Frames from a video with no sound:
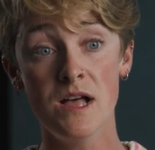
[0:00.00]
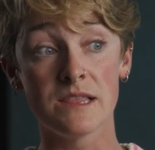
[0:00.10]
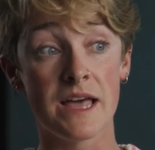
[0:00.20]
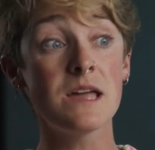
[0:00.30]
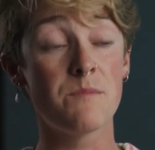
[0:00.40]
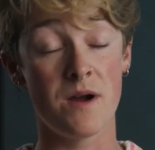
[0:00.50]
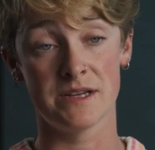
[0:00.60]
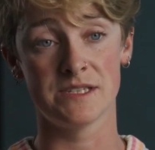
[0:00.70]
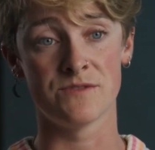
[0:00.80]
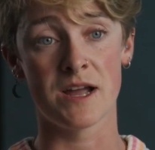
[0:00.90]
like
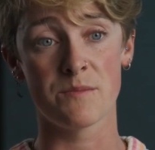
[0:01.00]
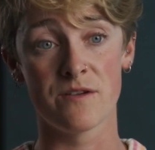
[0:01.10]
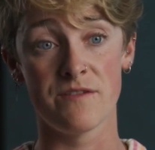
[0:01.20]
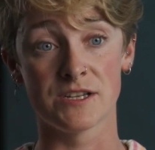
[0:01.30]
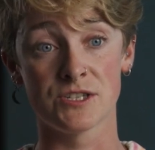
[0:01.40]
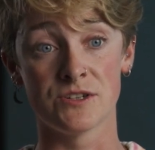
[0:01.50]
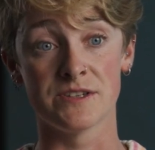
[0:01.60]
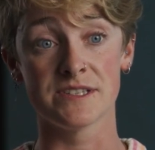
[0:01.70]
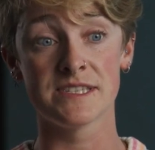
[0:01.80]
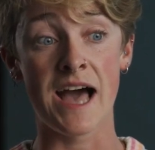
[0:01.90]
Parks and Rec
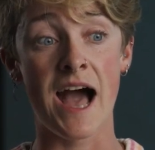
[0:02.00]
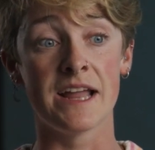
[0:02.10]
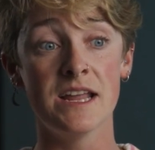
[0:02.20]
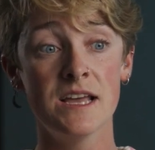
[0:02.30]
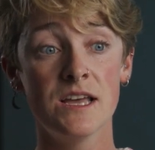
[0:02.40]
professionals that